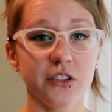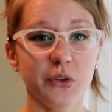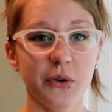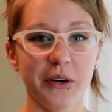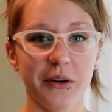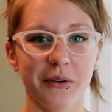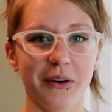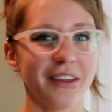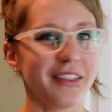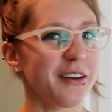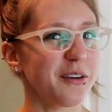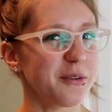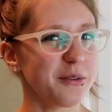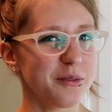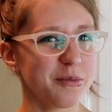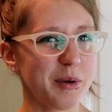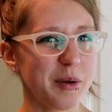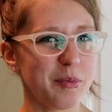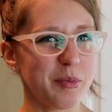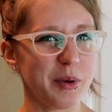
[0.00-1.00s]
So anyway, there
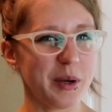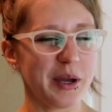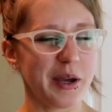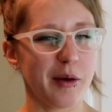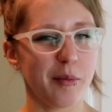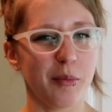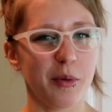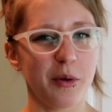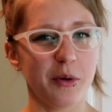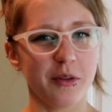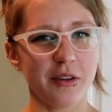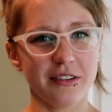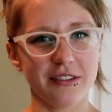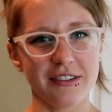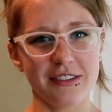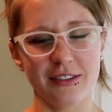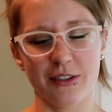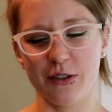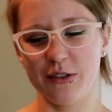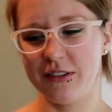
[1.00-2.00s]
was my preamble.
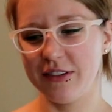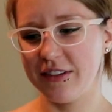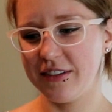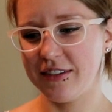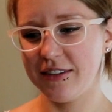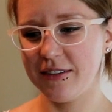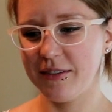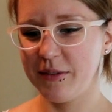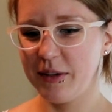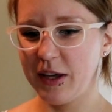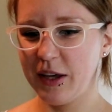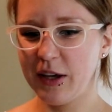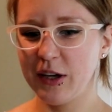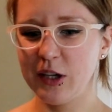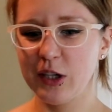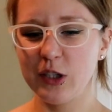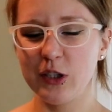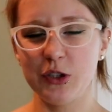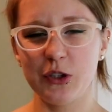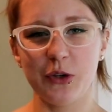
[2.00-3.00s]
This is just to
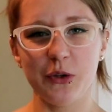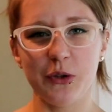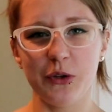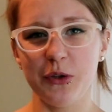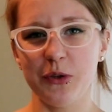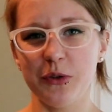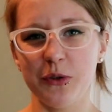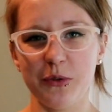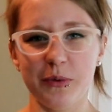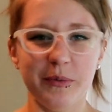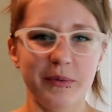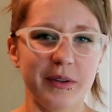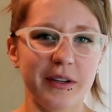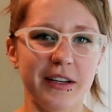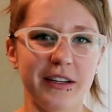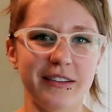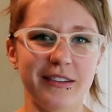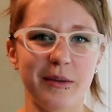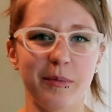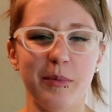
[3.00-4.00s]
show you
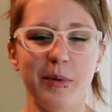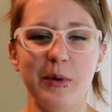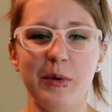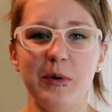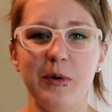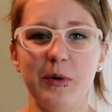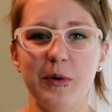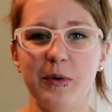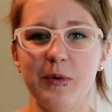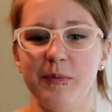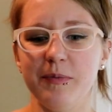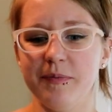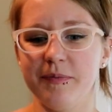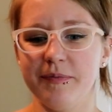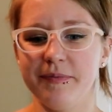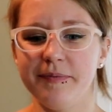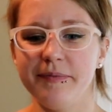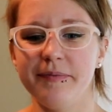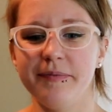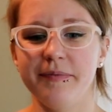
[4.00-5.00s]
a typical,
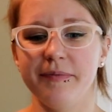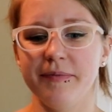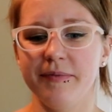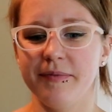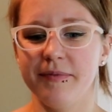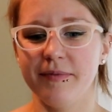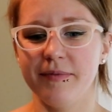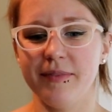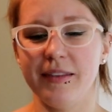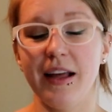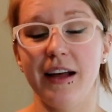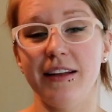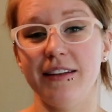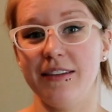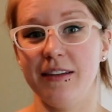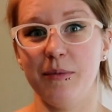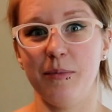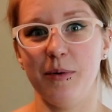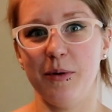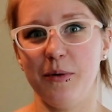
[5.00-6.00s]

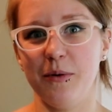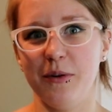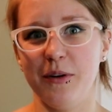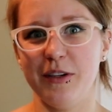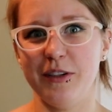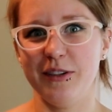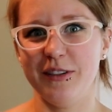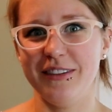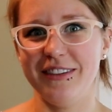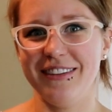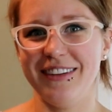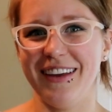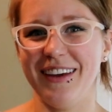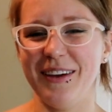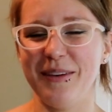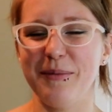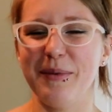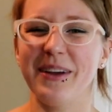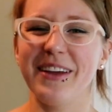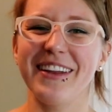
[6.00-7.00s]
not typical I should
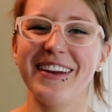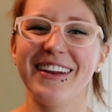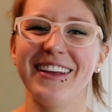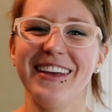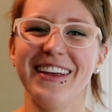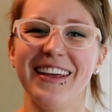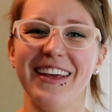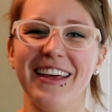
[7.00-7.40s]
say, but